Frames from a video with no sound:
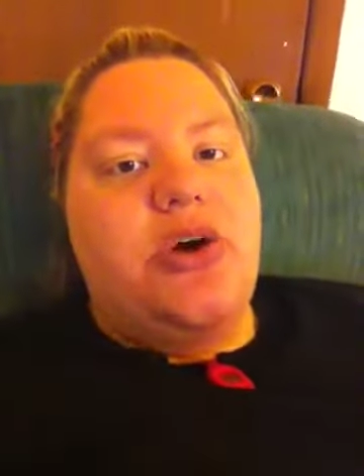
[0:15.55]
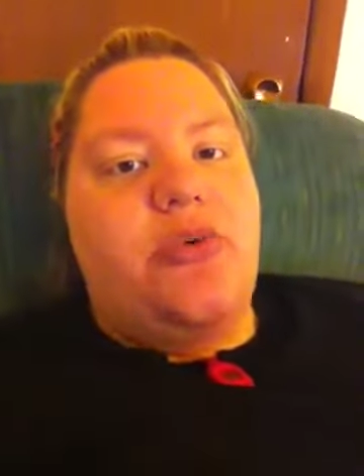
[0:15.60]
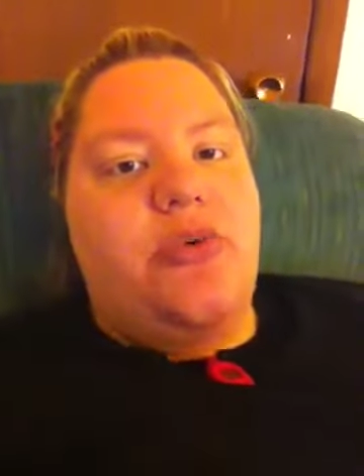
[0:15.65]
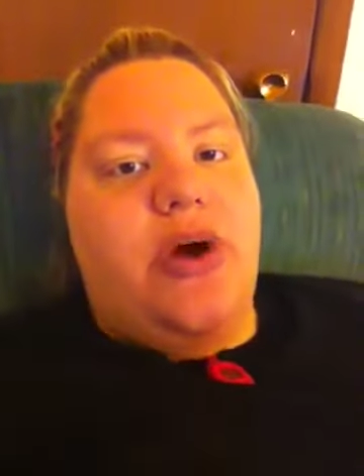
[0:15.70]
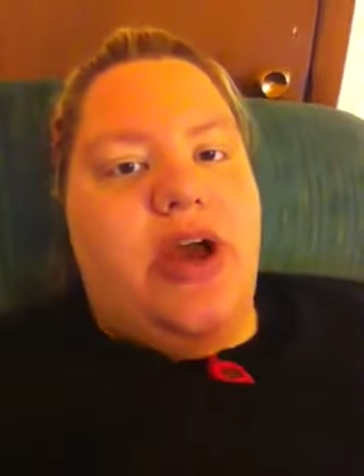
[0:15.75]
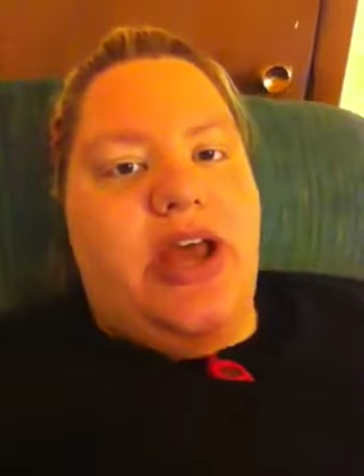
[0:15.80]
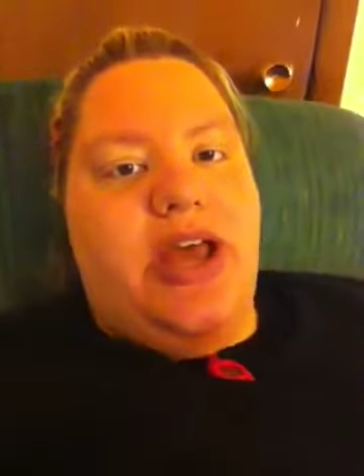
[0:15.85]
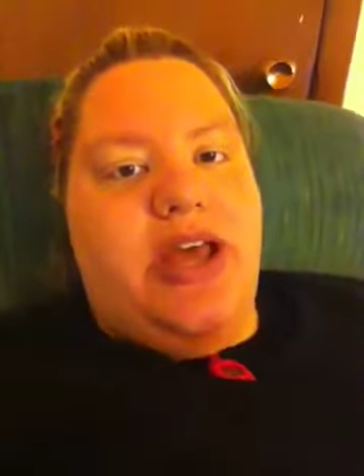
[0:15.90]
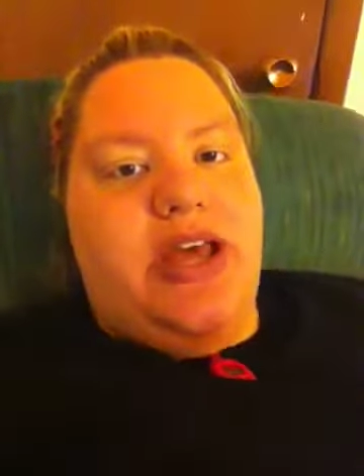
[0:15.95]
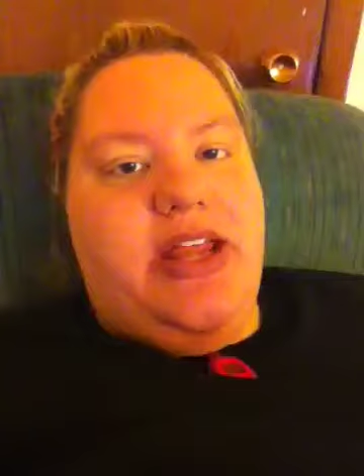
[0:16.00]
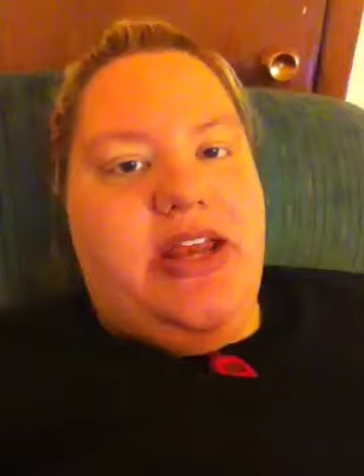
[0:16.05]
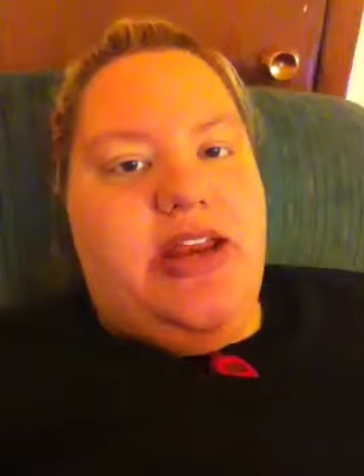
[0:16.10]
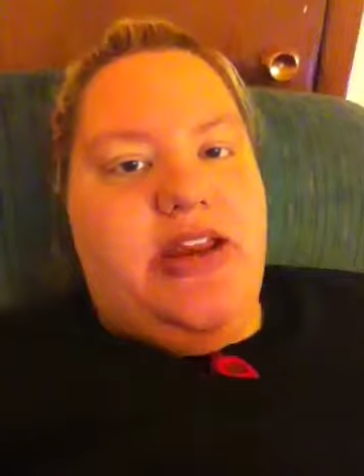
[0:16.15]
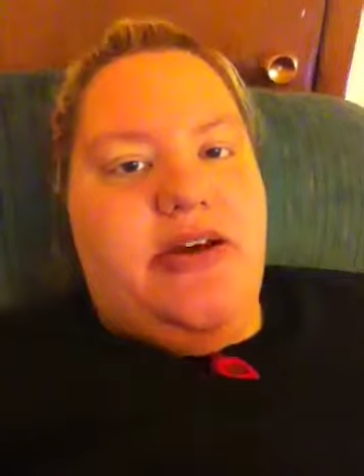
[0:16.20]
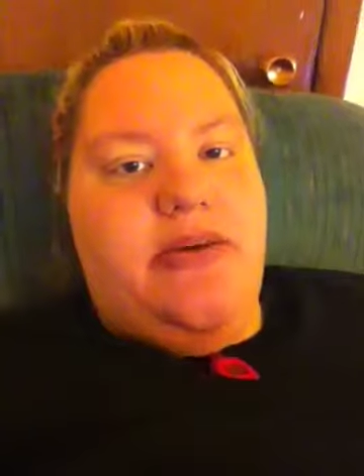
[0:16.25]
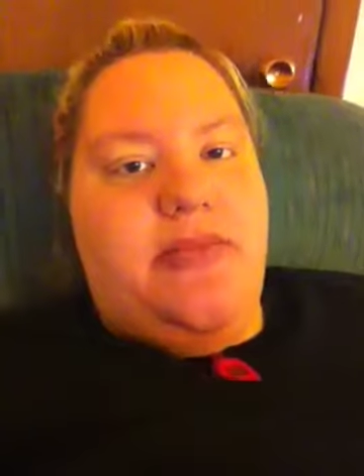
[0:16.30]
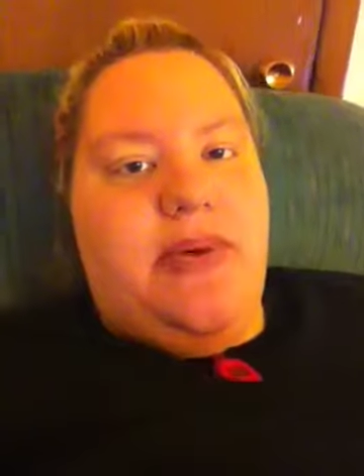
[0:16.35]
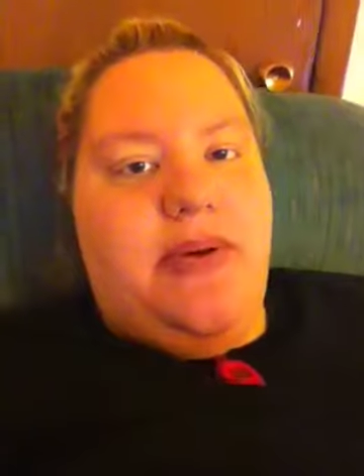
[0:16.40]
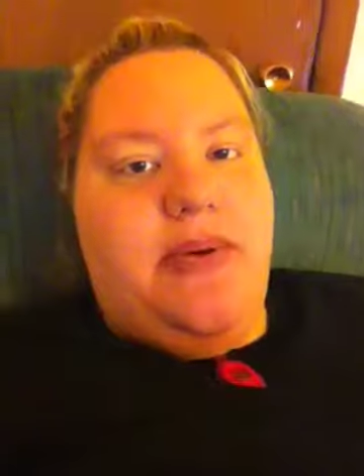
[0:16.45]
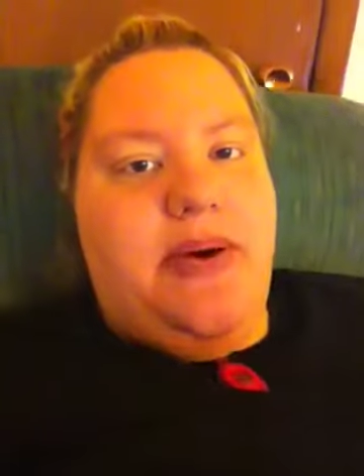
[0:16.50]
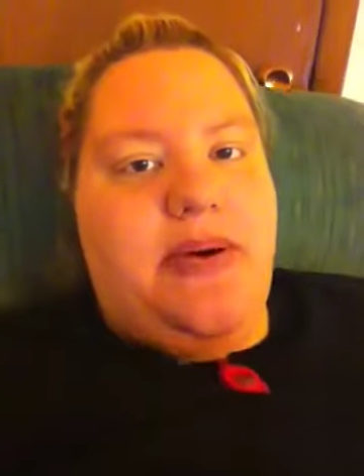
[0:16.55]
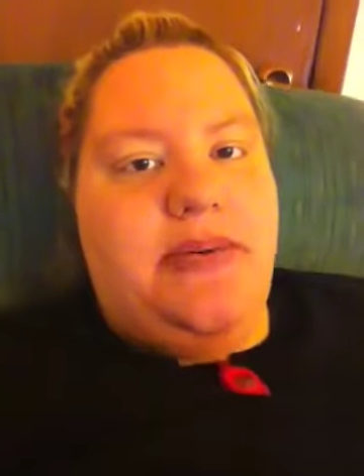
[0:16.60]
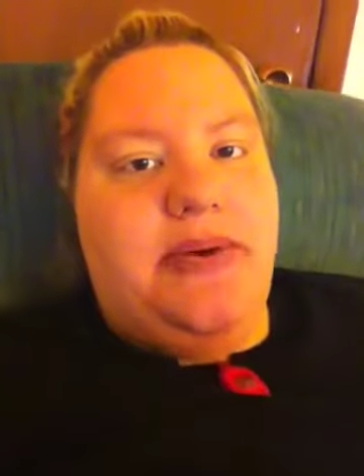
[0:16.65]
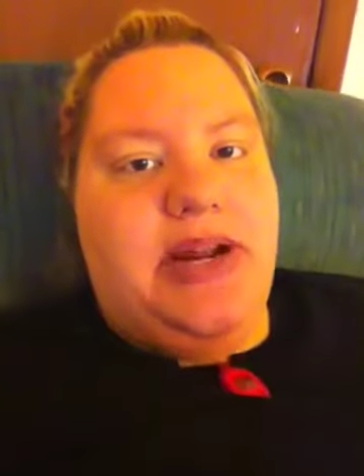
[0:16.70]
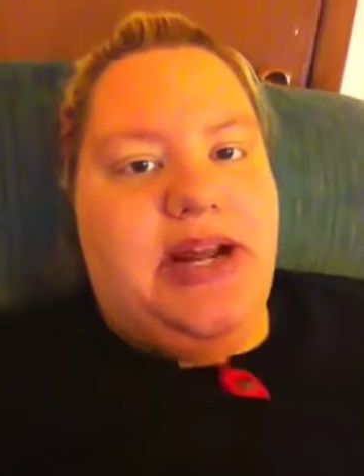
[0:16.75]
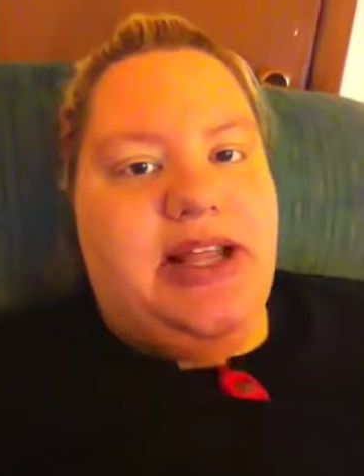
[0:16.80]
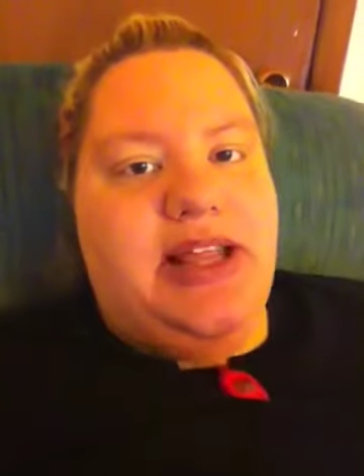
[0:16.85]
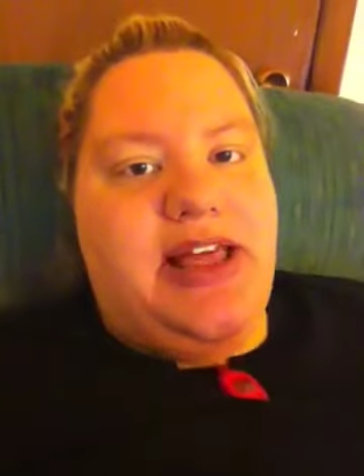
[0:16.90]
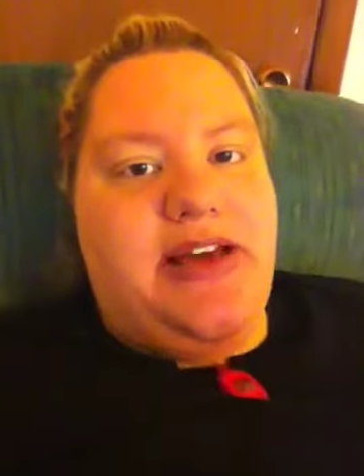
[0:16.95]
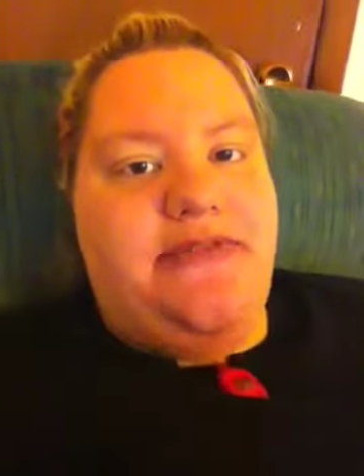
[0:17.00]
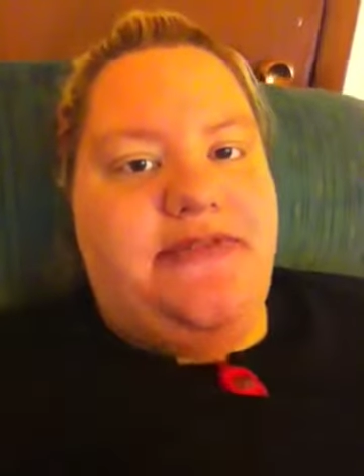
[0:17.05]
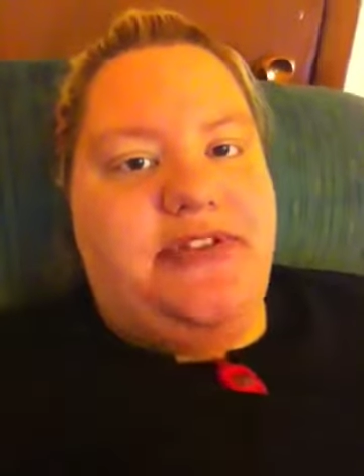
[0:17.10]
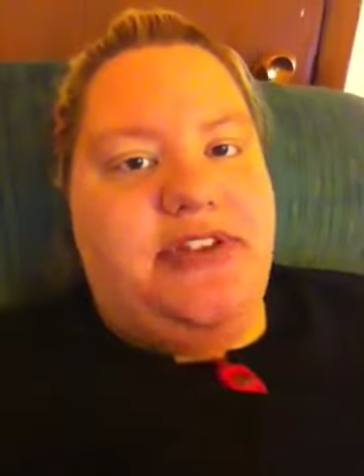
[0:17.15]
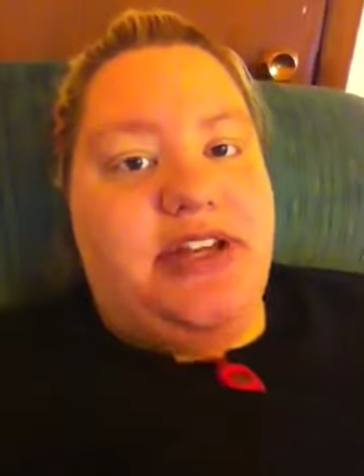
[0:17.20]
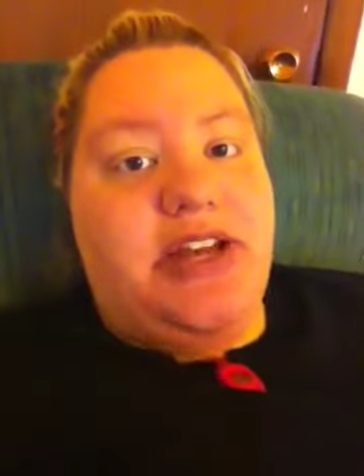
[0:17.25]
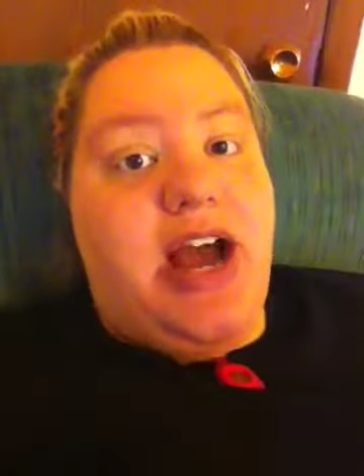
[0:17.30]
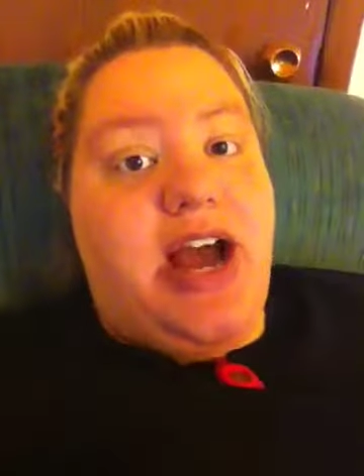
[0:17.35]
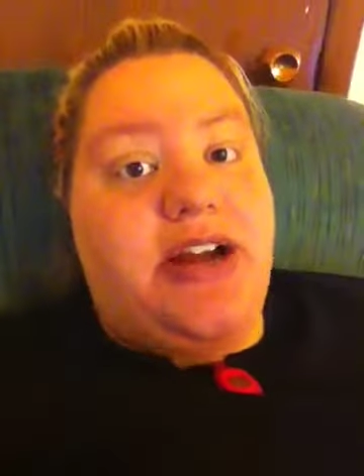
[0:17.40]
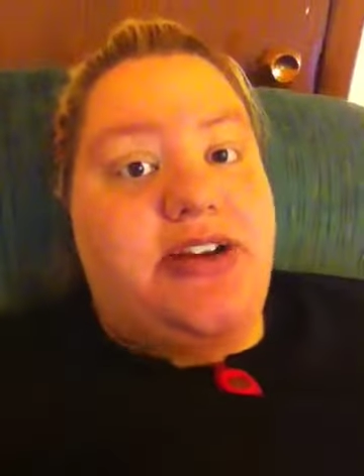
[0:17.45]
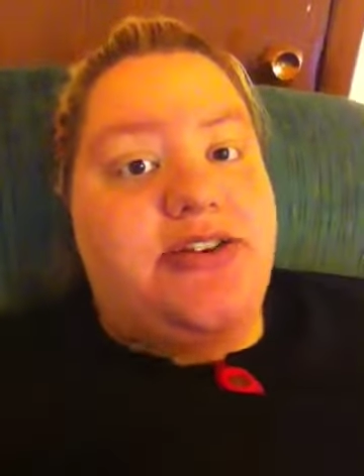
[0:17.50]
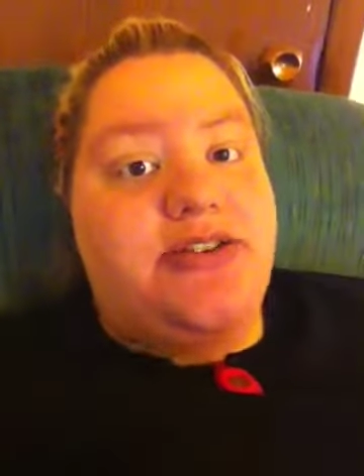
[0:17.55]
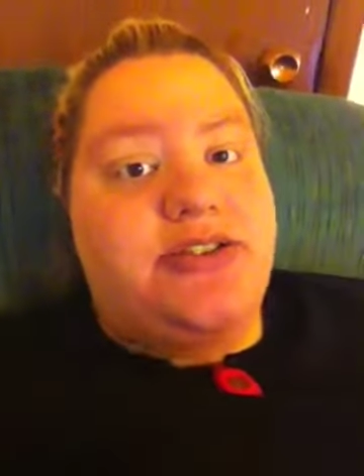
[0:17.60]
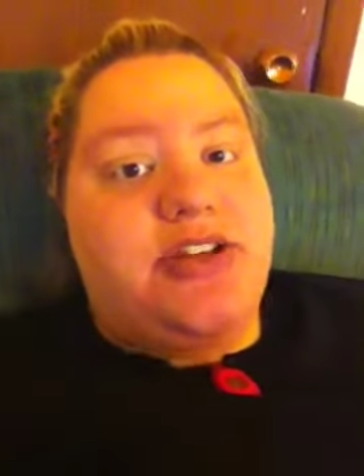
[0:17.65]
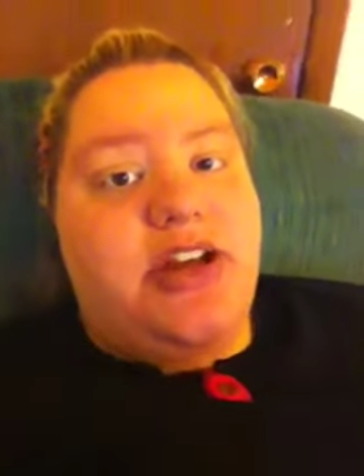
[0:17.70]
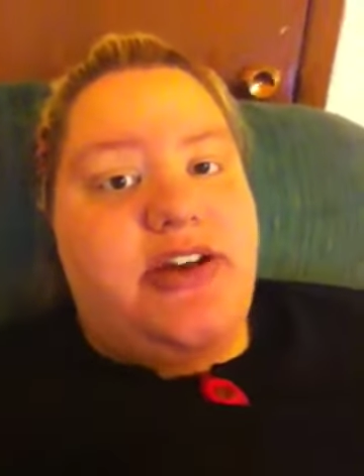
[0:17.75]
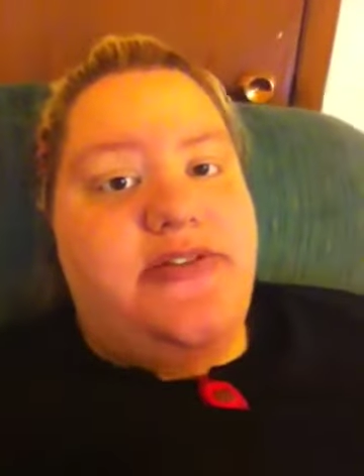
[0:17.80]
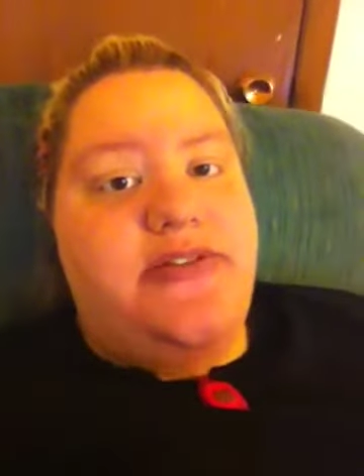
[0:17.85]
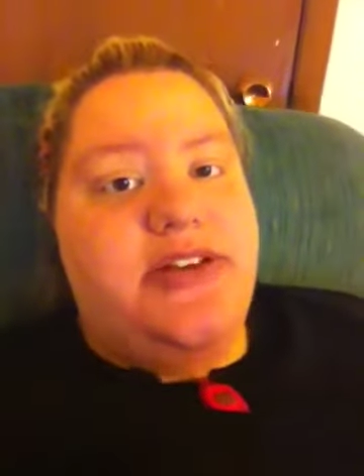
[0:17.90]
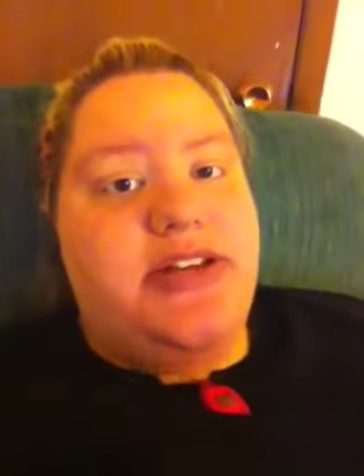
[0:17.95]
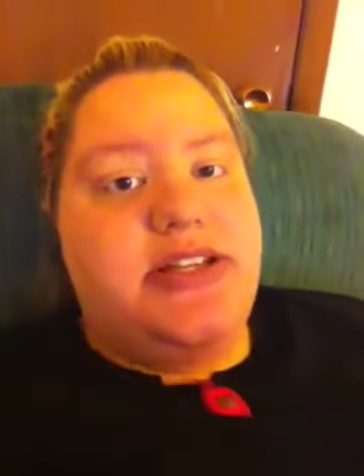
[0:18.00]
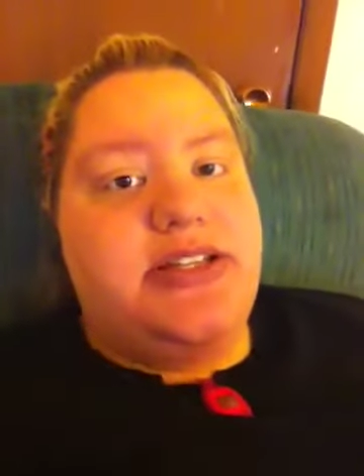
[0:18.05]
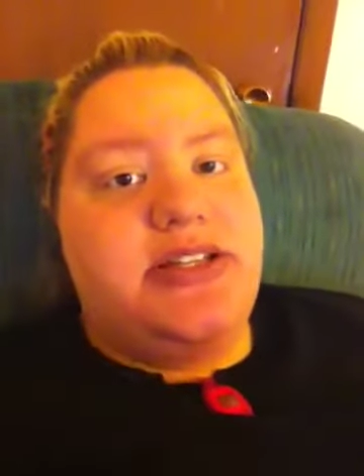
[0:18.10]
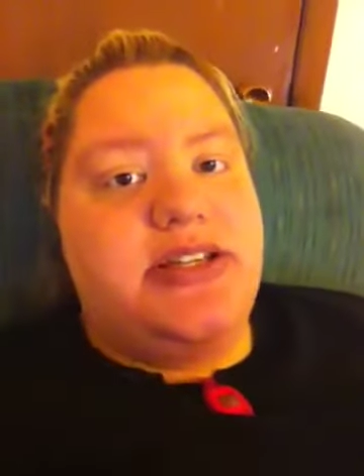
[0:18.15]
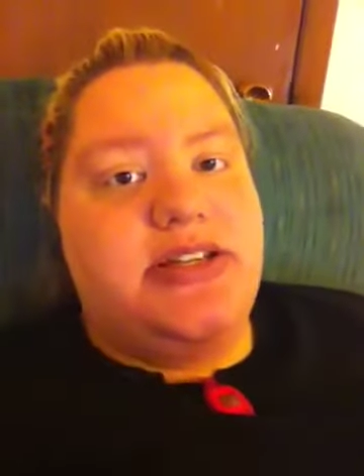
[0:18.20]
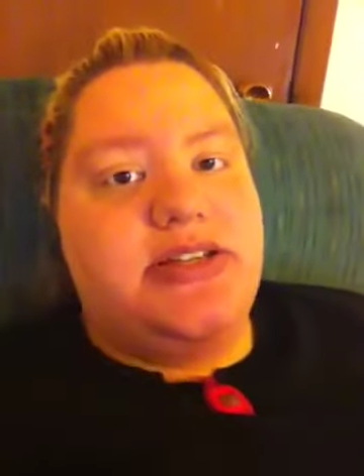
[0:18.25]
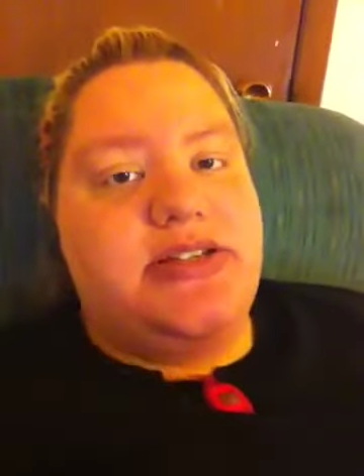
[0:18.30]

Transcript: when my mom and I left the doctor's office,